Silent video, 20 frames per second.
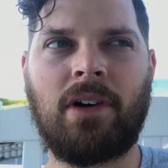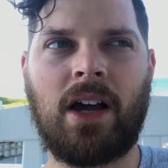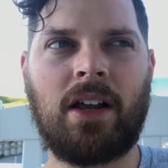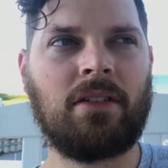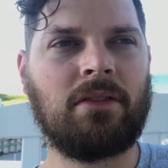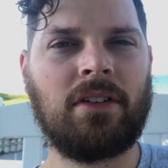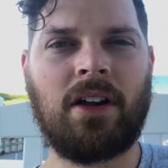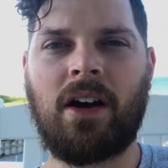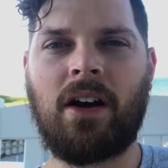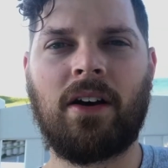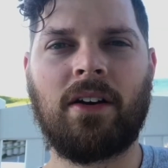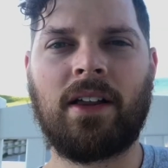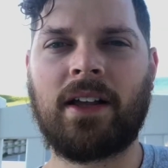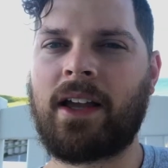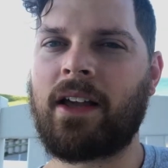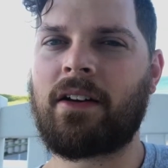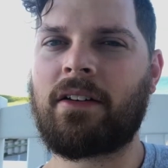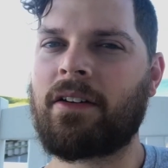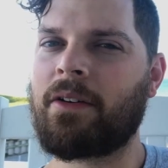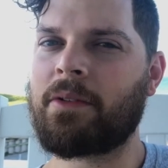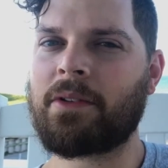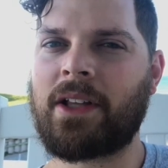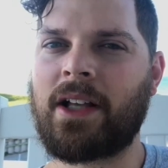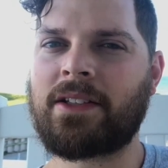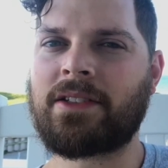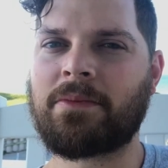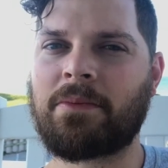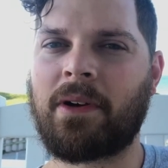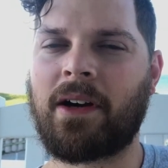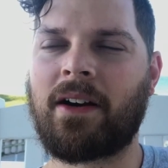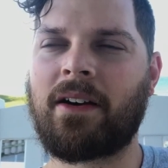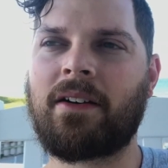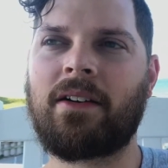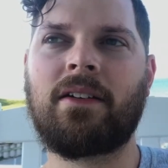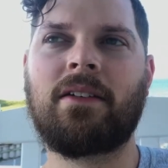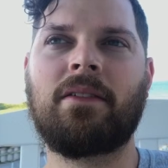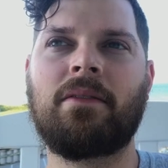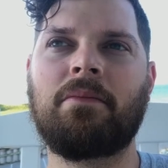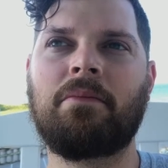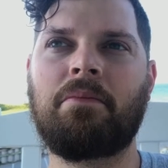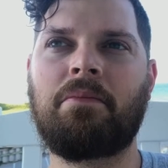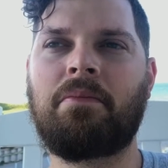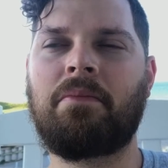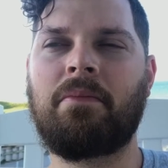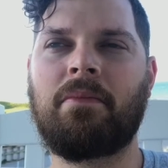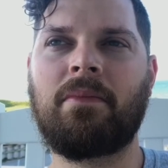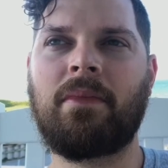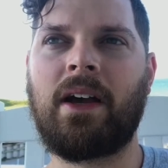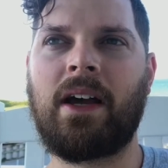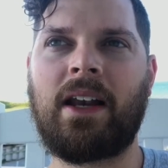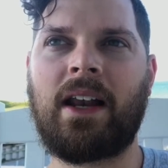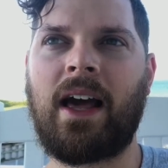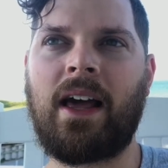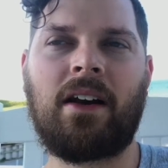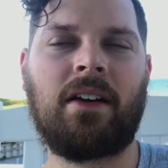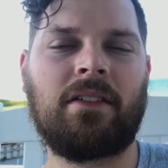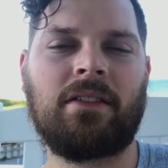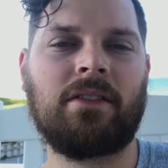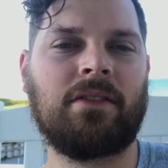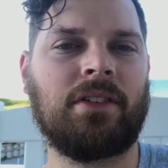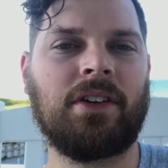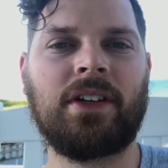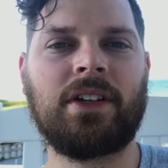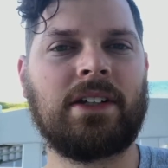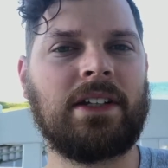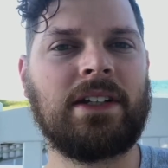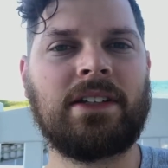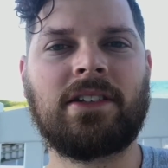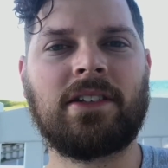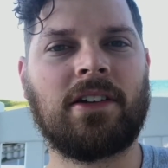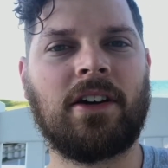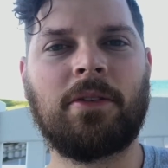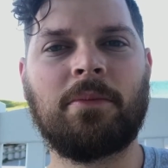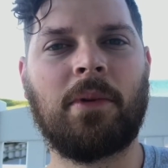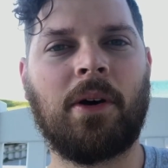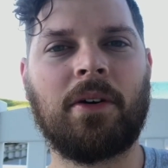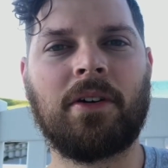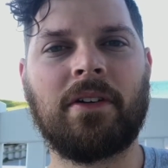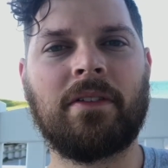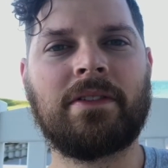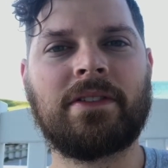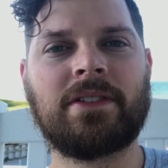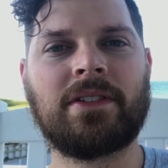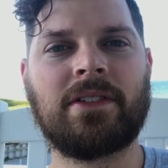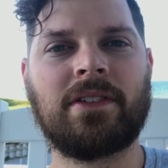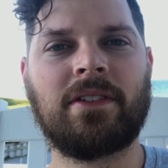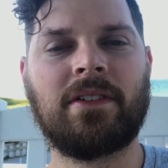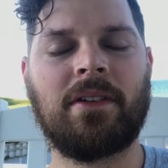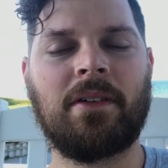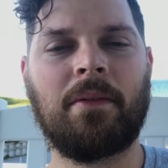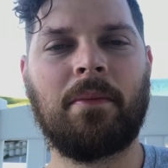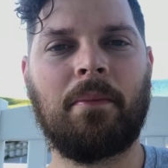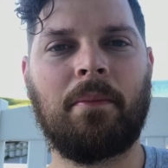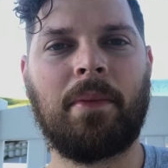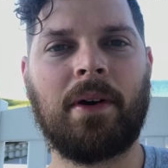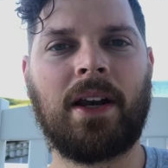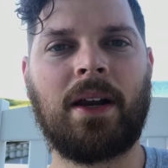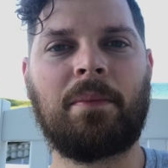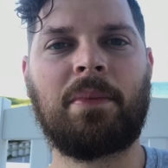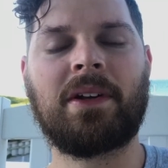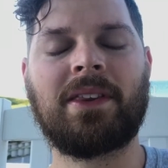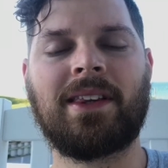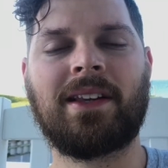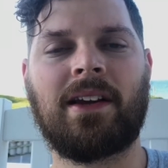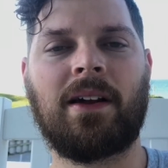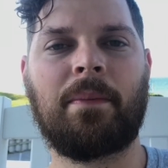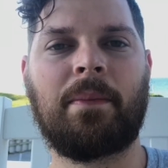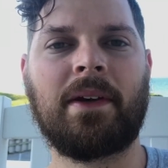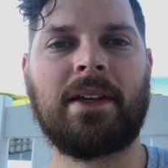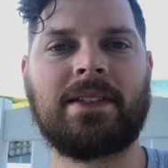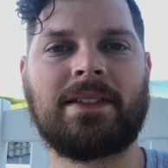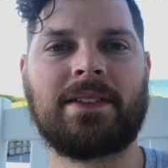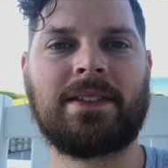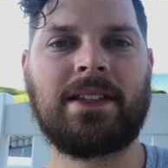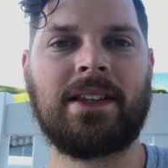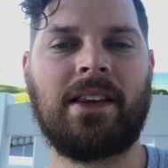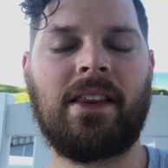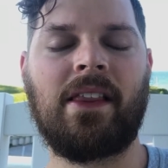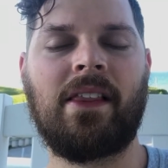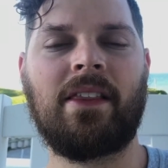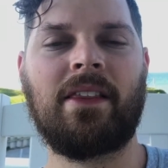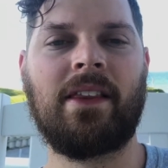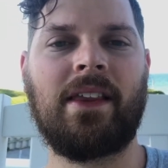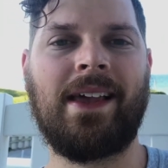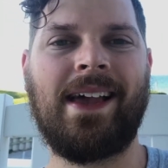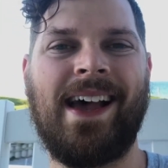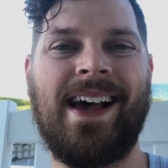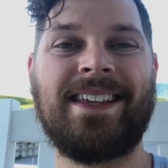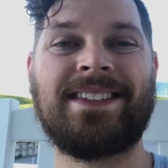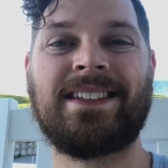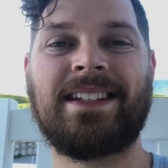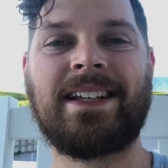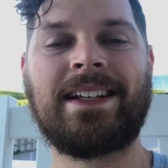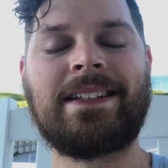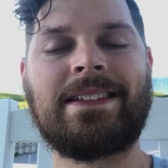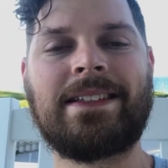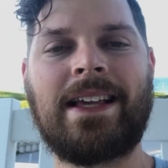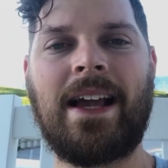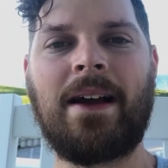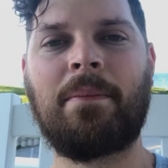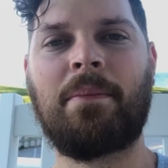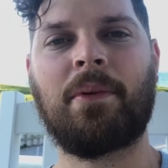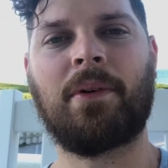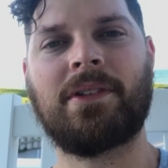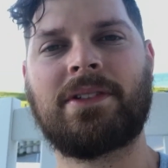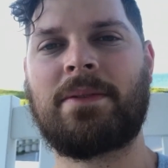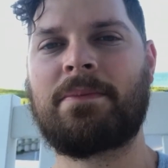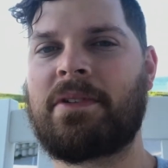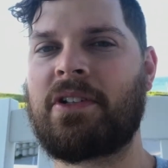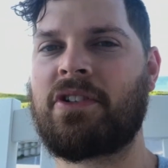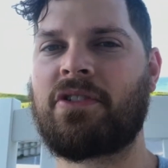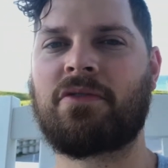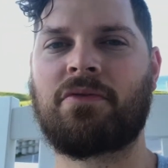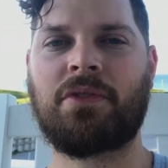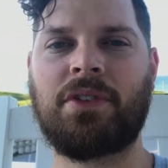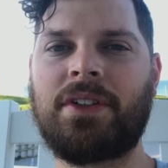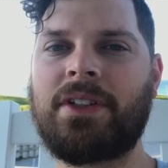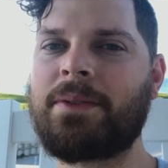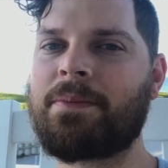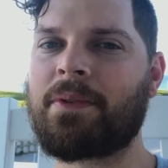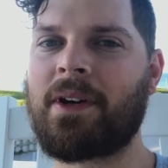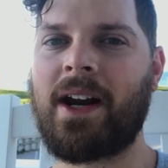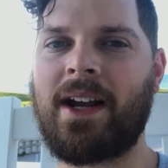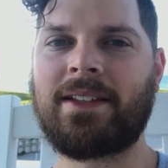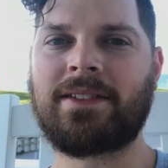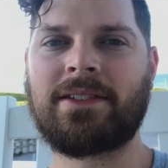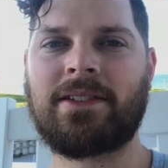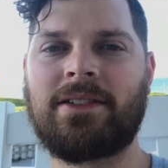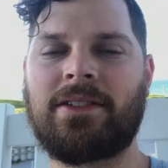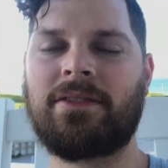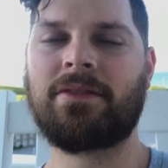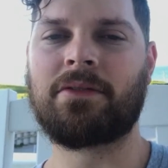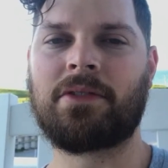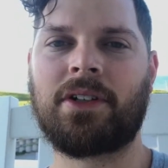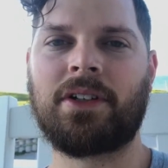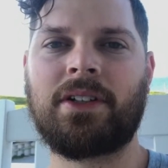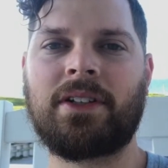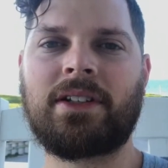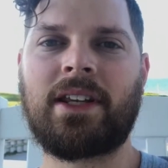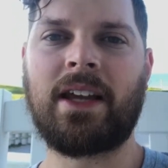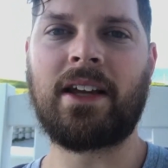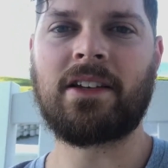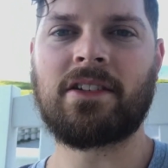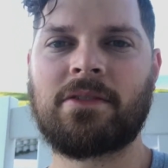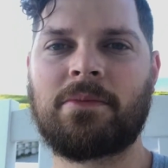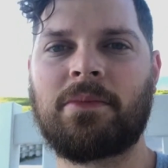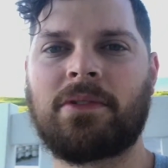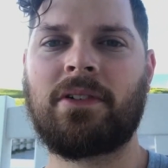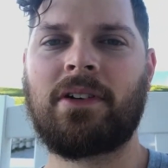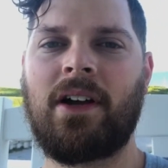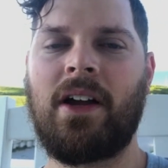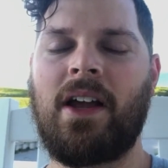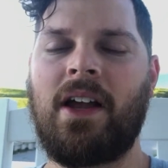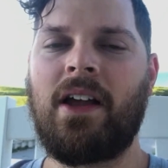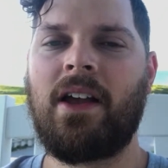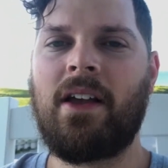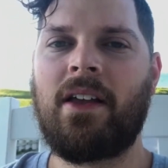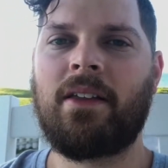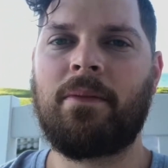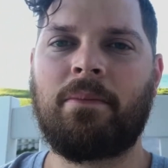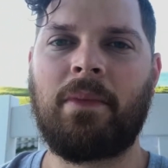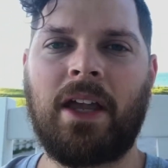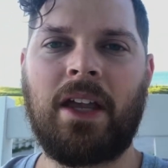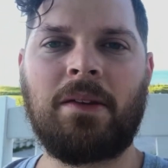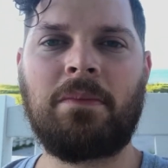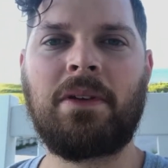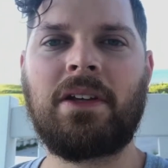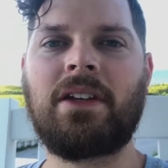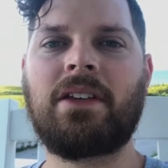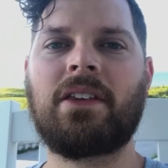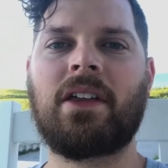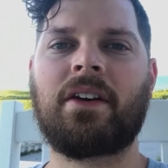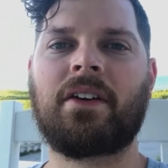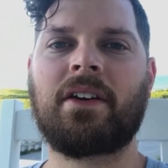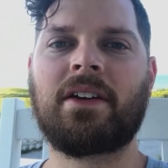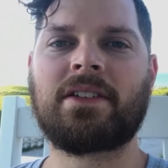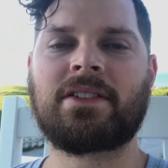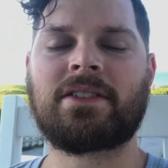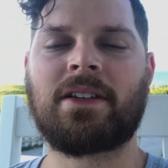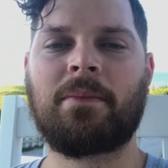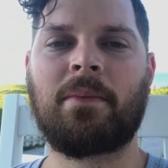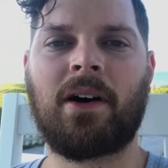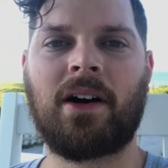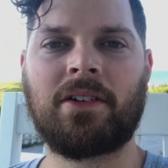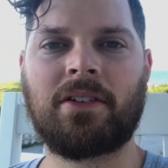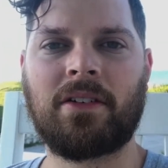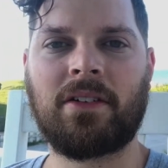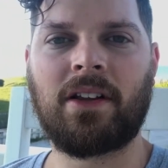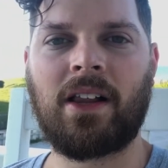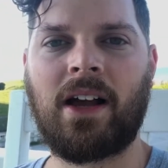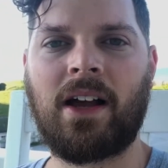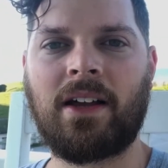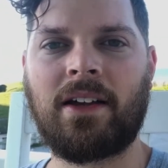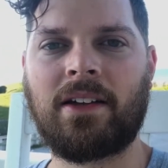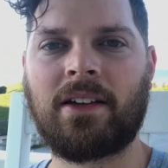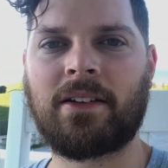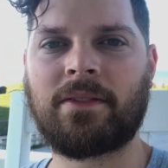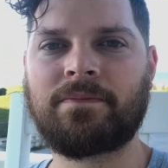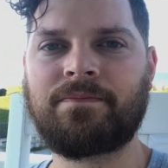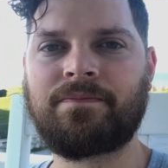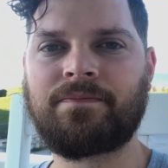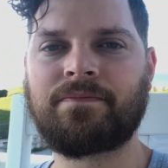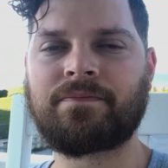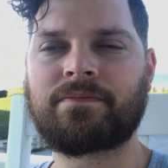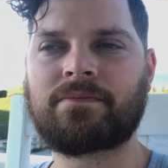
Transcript: I don't know. Like, I don't know what that's about. And I don't really need to know motives, but I bring that up as an example, something that's really practical, really tangible. Maybe there is some underlying